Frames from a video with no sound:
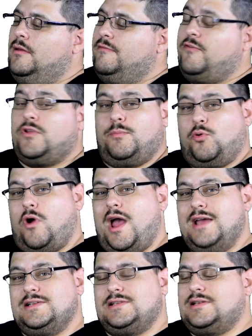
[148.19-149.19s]
For the
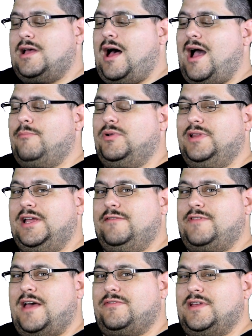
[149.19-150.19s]
price, I
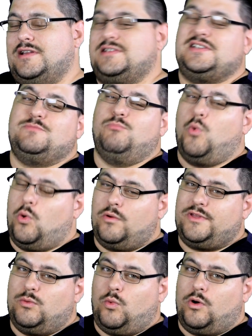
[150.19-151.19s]
believe that this is more
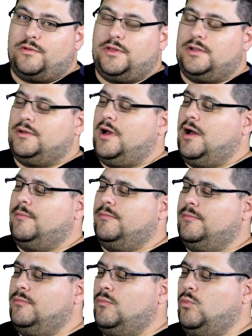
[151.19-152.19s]
than worth it.
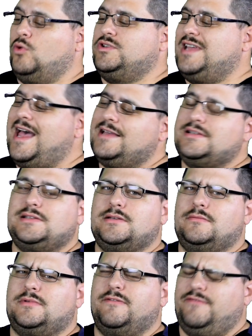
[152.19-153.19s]
We'll
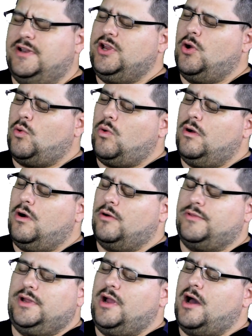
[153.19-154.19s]
test the video
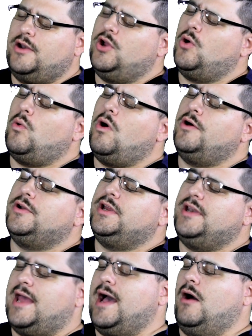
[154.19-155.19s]
or the audio quality
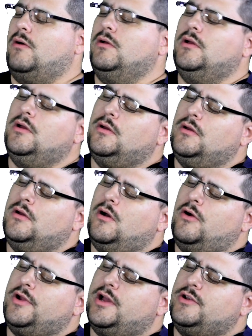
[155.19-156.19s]
now.
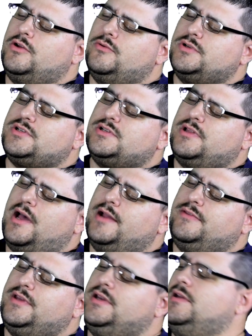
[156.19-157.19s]
All you gotta do is
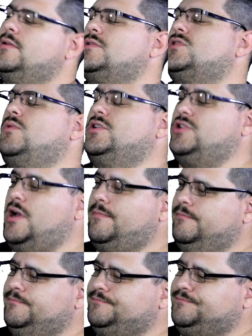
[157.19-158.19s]
slide the switch up,